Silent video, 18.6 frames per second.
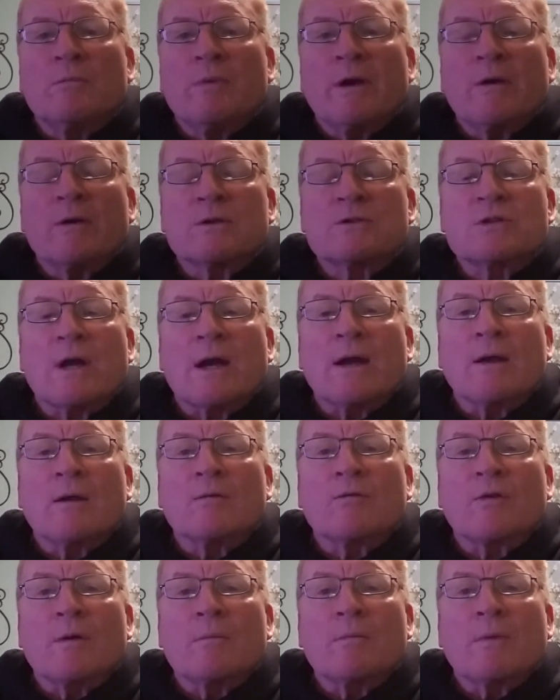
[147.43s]
bear a child
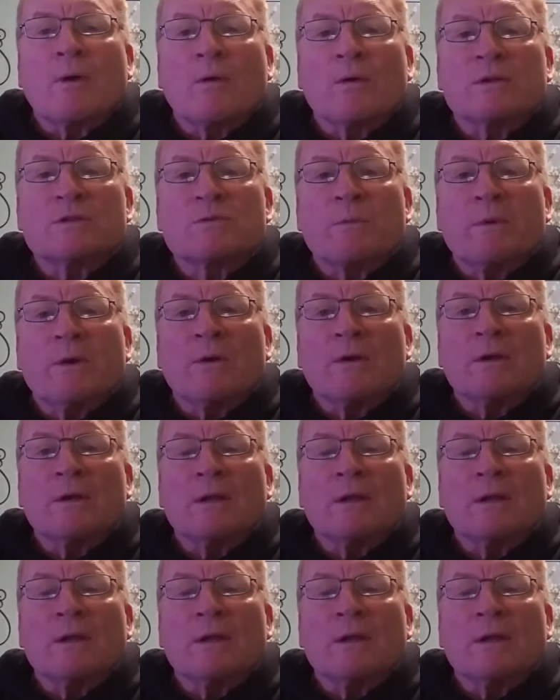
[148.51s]
from the Holy Spirit,